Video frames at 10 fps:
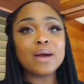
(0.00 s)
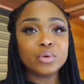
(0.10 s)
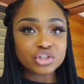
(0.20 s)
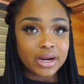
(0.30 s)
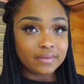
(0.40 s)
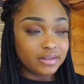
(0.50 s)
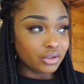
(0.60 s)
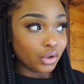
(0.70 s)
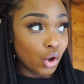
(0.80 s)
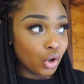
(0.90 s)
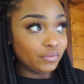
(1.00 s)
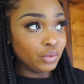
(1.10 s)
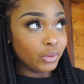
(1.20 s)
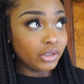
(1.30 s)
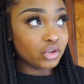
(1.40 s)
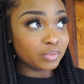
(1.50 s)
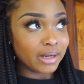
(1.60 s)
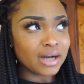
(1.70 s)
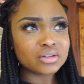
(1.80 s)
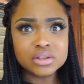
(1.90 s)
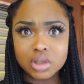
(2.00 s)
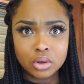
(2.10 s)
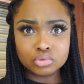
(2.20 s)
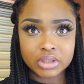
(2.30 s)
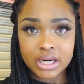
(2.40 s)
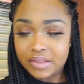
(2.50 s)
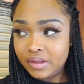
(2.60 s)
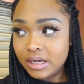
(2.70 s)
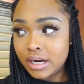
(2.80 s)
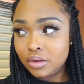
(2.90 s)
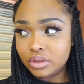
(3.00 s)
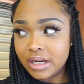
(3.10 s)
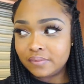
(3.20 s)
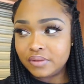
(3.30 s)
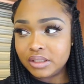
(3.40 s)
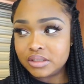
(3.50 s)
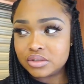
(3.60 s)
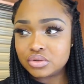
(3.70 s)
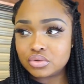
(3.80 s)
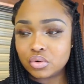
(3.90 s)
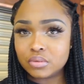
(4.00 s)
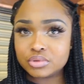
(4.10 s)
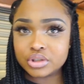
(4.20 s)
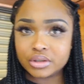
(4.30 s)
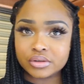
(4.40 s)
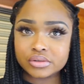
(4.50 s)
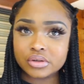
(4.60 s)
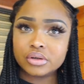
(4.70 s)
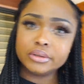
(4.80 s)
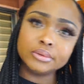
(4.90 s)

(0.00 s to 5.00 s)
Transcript: I wish I had these on all of the windows, but I actually don't. Like I think I only have these storm shutters on